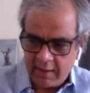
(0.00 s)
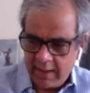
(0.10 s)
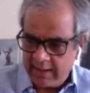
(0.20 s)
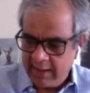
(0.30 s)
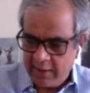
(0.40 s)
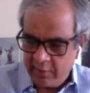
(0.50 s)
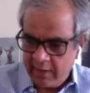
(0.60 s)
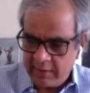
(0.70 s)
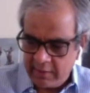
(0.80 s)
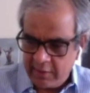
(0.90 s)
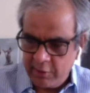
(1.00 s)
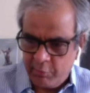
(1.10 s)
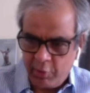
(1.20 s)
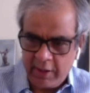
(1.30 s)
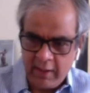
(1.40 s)
at like 8 or 8:30 in the
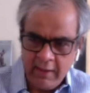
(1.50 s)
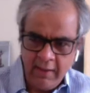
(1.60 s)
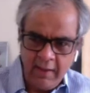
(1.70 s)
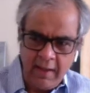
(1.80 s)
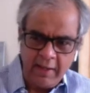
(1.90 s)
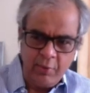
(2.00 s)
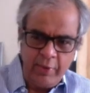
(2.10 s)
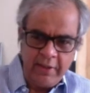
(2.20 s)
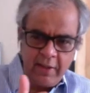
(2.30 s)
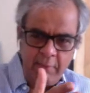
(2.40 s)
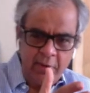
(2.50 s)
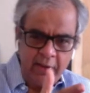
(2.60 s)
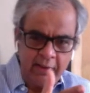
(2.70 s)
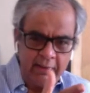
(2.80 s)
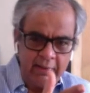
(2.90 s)
morning and going till
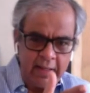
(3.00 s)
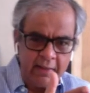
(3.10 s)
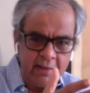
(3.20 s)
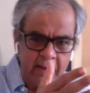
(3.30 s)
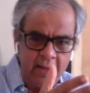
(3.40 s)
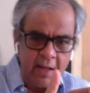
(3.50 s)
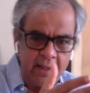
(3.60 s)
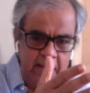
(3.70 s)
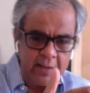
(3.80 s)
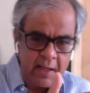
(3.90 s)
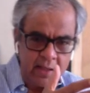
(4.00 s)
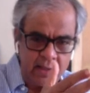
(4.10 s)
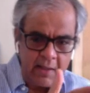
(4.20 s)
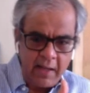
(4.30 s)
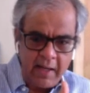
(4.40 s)
about 8:30, 9, 10
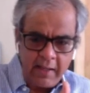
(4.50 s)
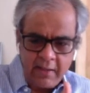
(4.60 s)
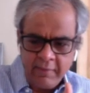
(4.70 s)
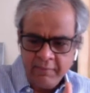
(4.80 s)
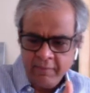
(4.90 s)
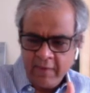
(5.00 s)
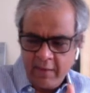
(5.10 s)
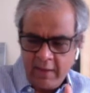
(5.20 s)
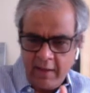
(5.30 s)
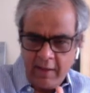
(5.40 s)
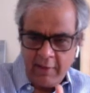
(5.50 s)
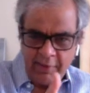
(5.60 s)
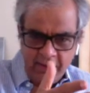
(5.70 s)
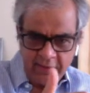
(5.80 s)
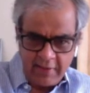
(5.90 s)
at night,
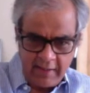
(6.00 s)
because